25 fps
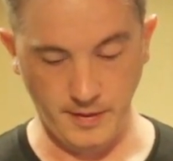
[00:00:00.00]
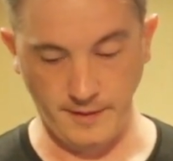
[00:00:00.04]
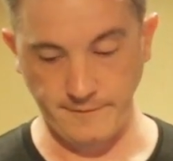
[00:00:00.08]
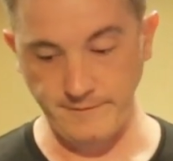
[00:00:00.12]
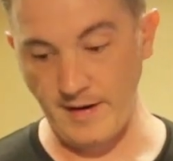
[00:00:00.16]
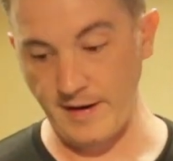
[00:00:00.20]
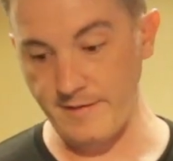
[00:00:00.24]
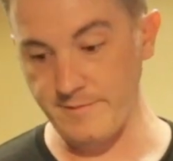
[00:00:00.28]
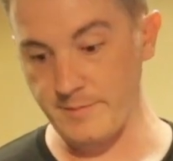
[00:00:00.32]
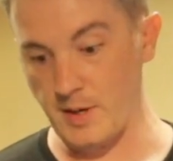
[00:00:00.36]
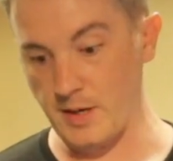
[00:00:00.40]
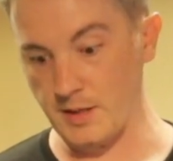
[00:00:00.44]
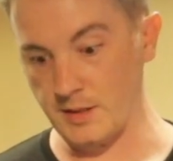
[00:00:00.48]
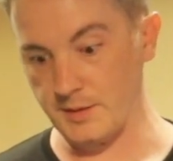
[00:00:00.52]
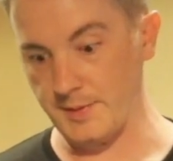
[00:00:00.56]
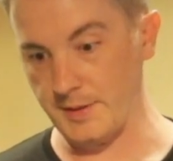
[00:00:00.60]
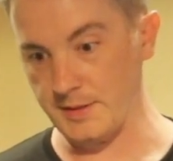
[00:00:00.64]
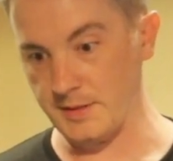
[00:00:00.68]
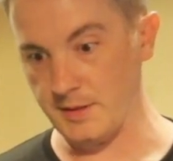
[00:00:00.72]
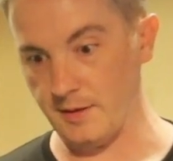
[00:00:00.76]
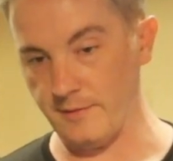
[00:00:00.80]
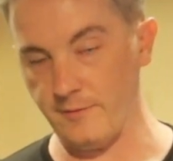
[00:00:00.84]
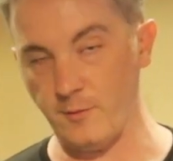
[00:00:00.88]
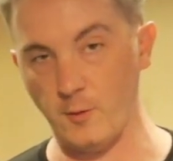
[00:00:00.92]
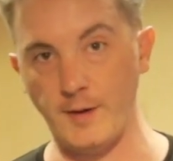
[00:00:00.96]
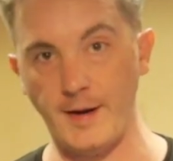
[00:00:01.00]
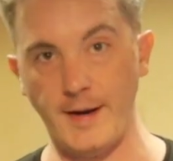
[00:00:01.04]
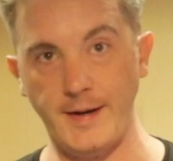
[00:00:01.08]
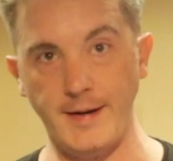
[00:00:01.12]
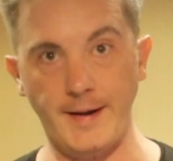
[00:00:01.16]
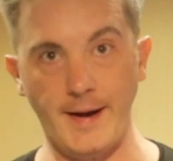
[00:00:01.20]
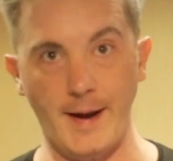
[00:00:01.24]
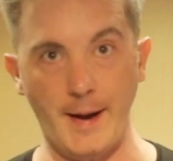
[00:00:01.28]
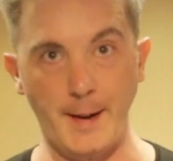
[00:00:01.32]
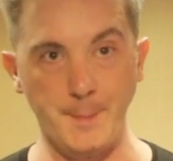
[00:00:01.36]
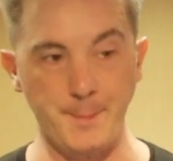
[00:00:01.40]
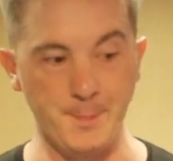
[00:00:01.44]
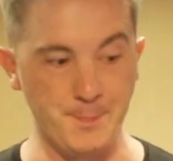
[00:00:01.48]
$5 basically,
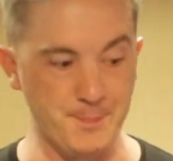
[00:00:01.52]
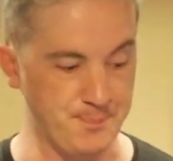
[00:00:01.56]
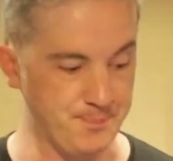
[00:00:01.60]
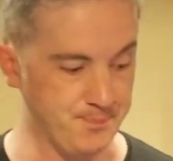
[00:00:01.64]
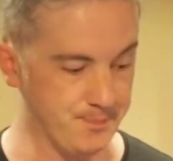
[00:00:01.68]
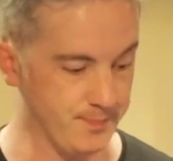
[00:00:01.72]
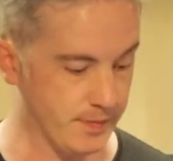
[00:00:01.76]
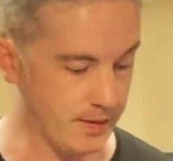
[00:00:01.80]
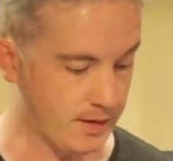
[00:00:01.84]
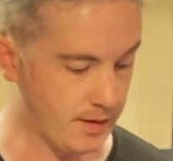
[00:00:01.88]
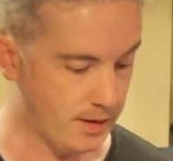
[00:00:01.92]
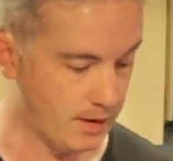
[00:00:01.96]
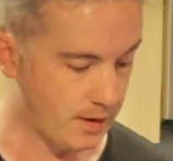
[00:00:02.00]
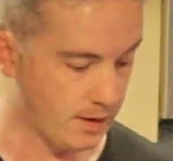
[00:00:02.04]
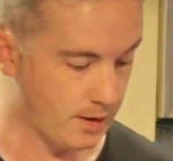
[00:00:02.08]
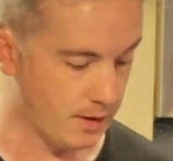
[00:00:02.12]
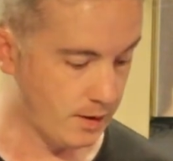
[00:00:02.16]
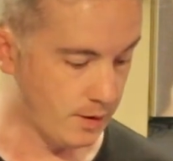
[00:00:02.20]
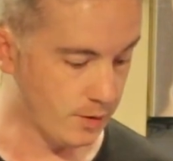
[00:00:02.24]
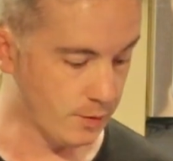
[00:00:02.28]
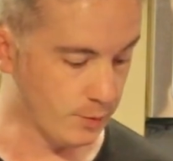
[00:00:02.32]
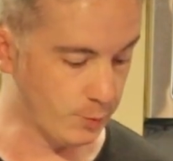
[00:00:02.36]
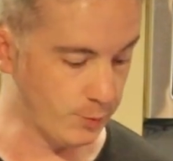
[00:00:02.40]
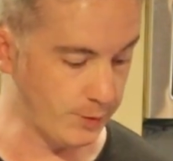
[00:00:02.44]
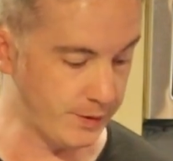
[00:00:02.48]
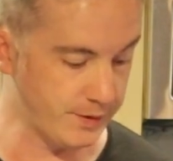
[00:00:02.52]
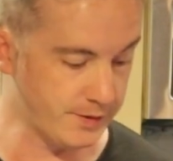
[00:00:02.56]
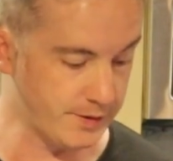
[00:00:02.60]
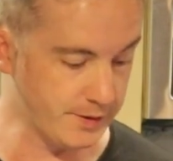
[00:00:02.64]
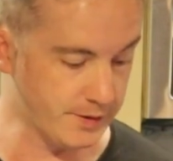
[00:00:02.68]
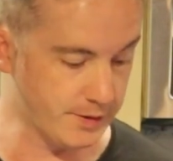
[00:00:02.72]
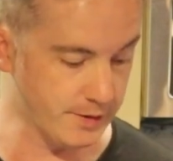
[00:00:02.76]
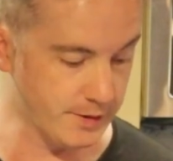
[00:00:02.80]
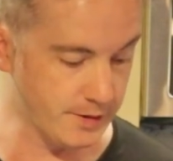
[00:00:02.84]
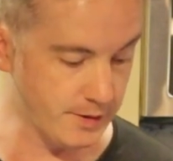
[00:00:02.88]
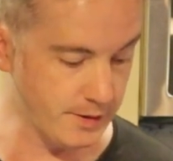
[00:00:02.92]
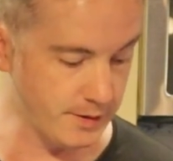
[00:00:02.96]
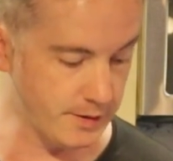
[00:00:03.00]
$4.99. Really
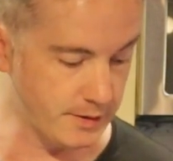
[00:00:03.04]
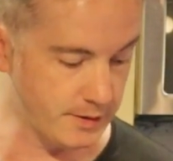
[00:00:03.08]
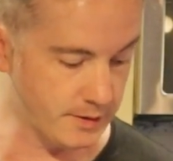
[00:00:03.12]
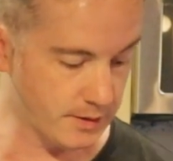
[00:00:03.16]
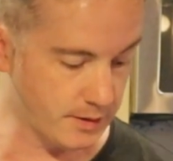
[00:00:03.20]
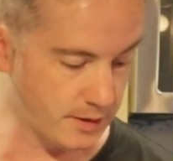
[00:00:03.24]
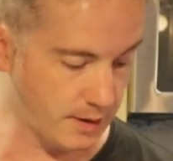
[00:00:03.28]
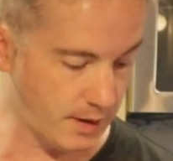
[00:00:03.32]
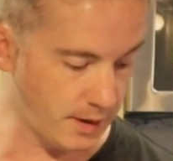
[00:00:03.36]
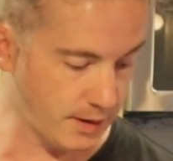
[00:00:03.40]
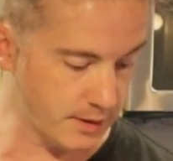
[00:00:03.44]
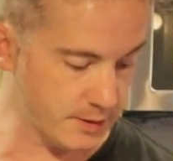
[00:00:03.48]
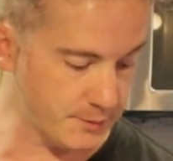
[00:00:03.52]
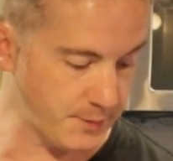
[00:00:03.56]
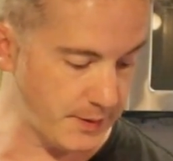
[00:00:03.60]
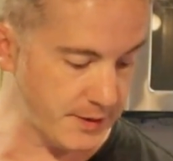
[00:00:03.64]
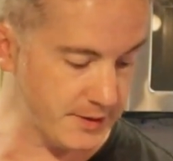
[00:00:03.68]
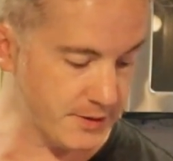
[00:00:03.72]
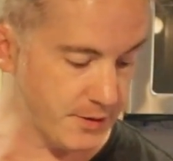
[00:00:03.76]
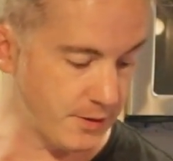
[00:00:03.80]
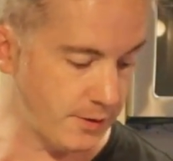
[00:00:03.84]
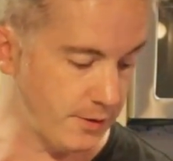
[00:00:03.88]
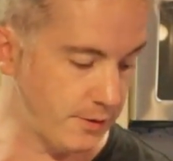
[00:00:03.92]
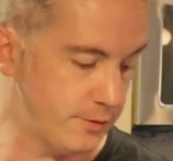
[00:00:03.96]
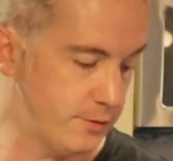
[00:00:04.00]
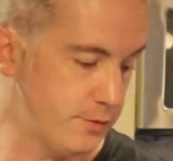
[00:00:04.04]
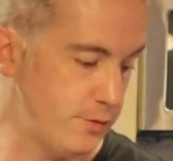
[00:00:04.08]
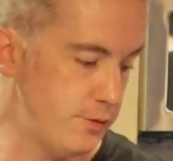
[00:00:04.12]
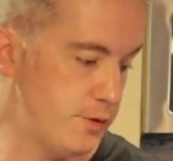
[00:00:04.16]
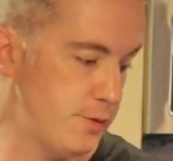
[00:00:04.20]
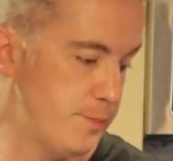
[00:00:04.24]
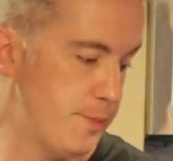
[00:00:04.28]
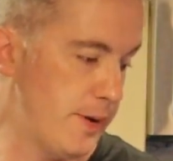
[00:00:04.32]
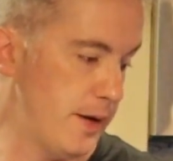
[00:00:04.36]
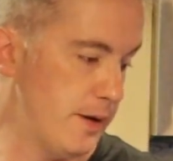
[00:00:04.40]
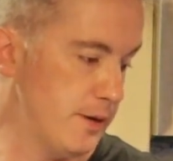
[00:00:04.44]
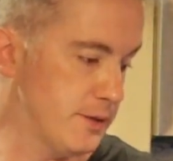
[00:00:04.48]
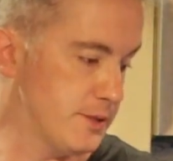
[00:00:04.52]
good. It's a place called
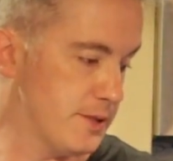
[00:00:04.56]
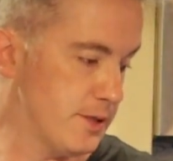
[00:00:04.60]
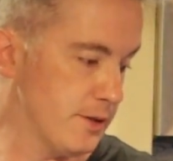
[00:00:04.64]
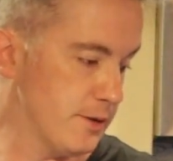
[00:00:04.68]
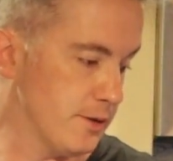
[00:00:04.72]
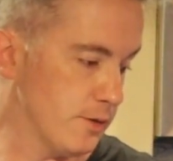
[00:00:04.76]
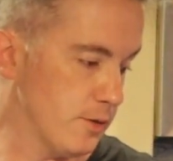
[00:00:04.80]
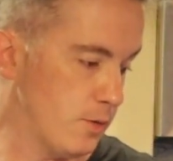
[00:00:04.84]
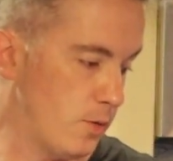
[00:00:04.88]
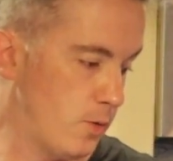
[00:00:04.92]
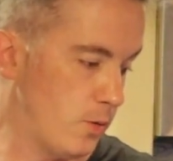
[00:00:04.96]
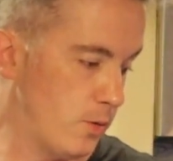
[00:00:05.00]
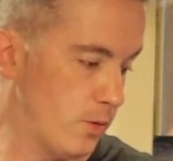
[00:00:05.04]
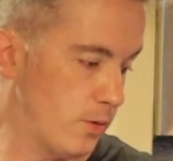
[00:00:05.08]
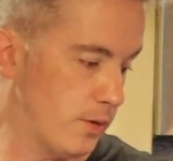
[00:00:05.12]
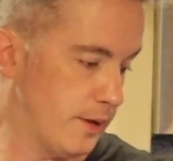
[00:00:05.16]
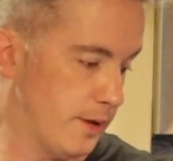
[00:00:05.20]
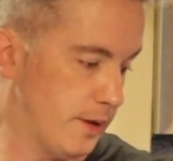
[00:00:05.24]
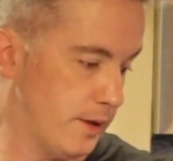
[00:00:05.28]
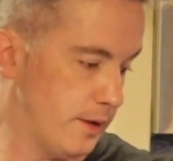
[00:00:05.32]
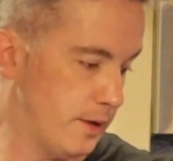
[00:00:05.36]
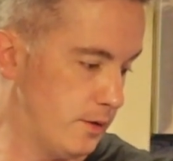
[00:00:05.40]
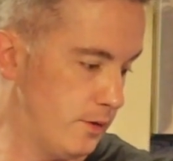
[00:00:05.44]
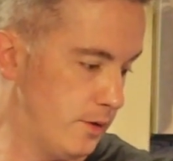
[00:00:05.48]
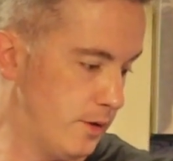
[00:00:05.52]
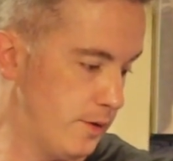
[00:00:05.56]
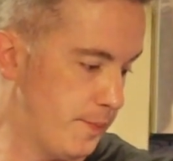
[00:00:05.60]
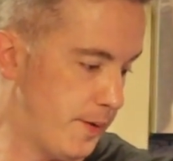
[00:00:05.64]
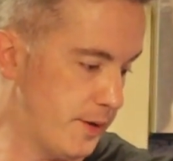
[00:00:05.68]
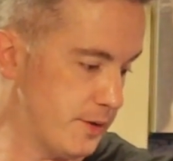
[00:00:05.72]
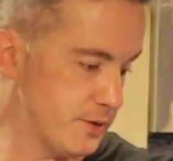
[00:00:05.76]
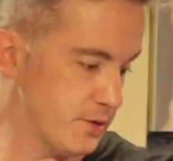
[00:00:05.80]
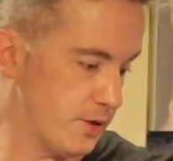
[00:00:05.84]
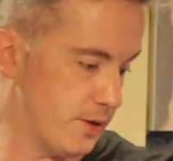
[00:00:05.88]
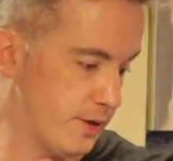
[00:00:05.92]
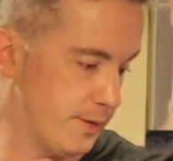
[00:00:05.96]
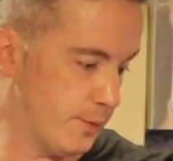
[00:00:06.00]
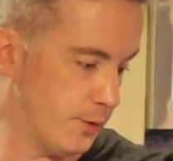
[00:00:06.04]
Lulabelle's here in Oregon, Lulabelle's
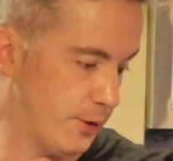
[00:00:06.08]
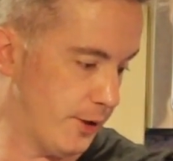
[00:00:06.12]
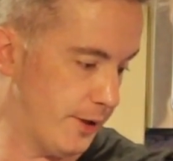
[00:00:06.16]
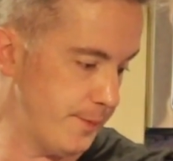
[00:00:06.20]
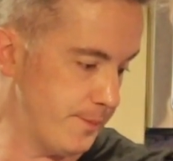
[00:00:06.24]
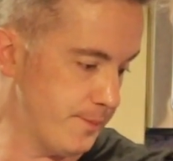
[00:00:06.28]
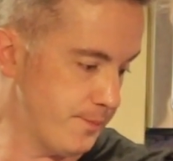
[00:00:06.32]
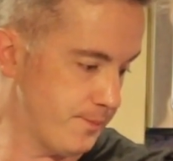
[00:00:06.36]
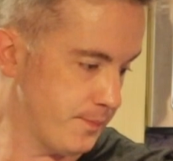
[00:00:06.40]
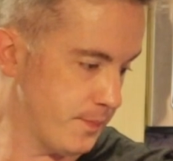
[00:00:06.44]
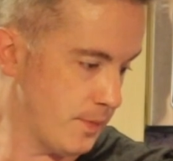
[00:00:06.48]
Creamery.